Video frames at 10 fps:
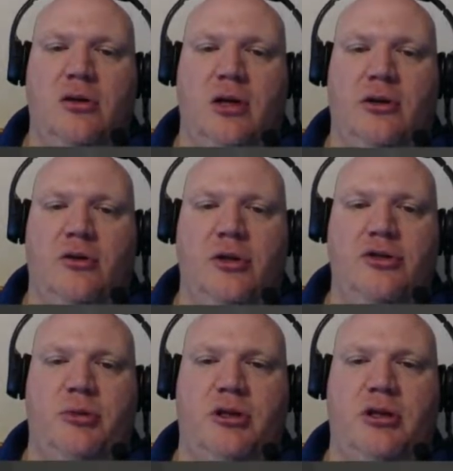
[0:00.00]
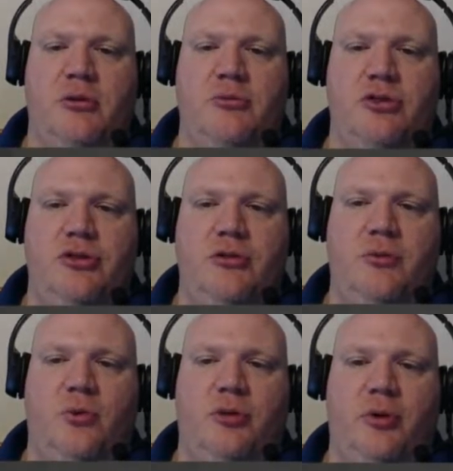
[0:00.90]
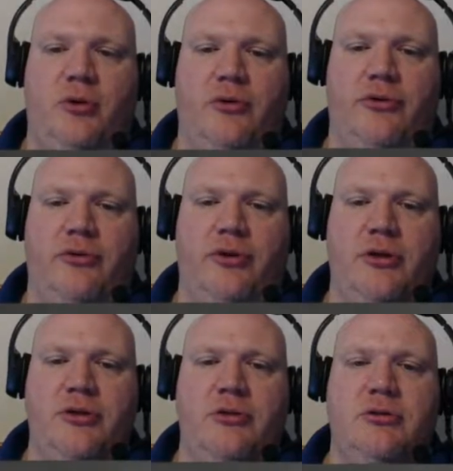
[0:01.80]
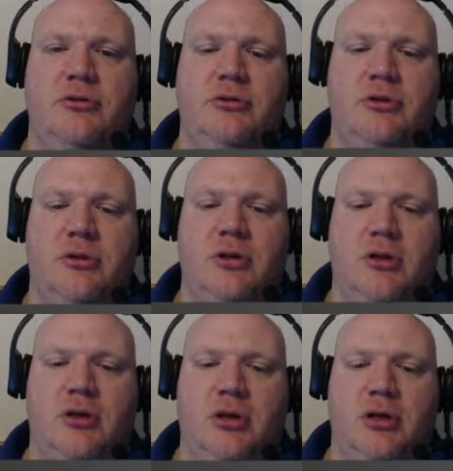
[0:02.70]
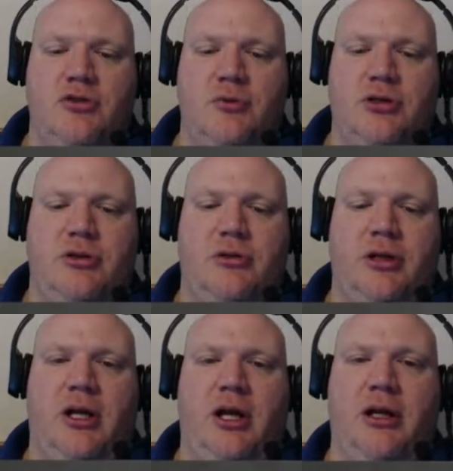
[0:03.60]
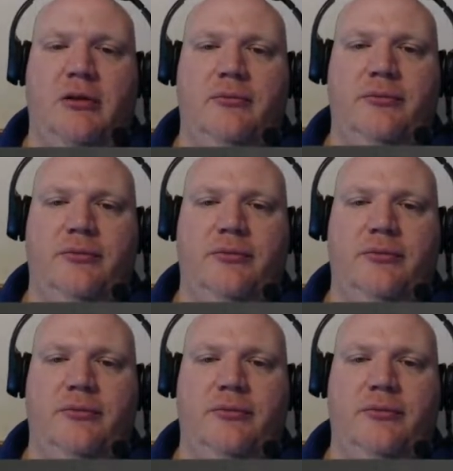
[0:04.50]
Now the question becomes, do we want to poke on through this? Because we certainly can.